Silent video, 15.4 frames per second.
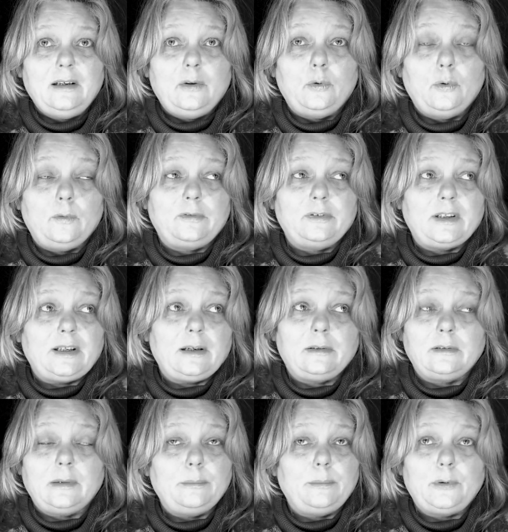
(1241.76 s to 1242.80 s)
Hopefully
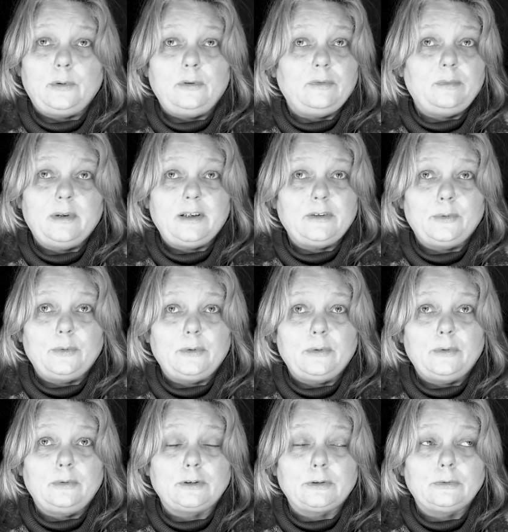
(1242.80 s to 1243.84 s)
it'll improve, but I don't
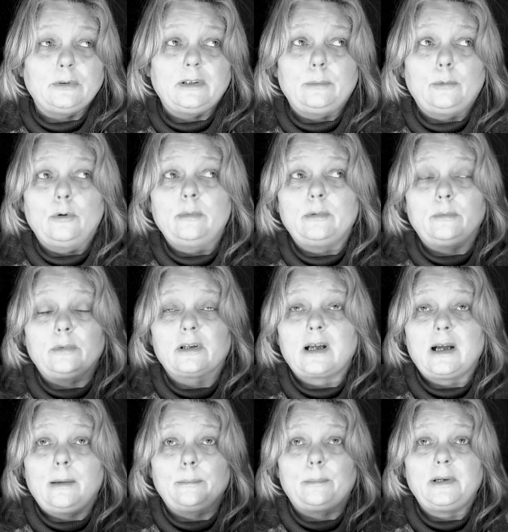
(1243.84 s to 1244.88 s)
know. So at the moment we're
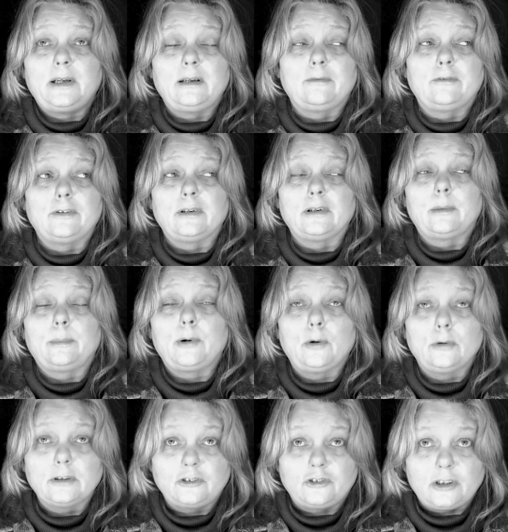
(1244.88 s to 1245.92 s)
campaigning for an
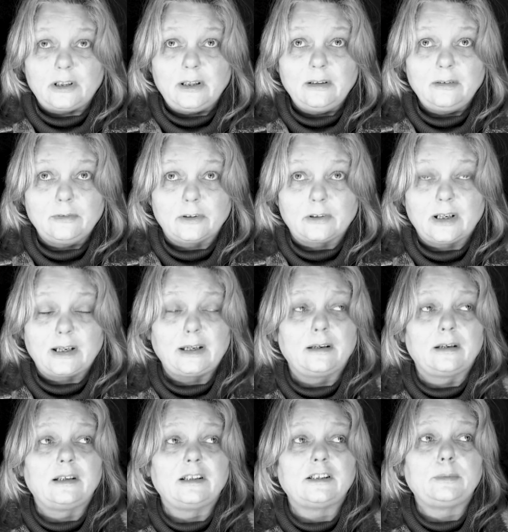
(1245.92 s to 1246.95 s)
apology for
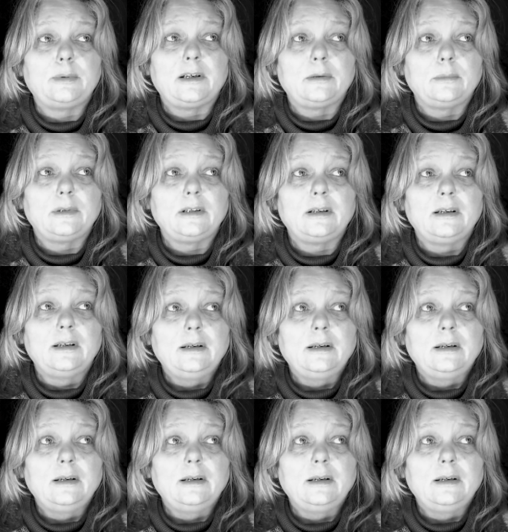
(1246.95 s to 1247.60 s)
Tinker Experiment,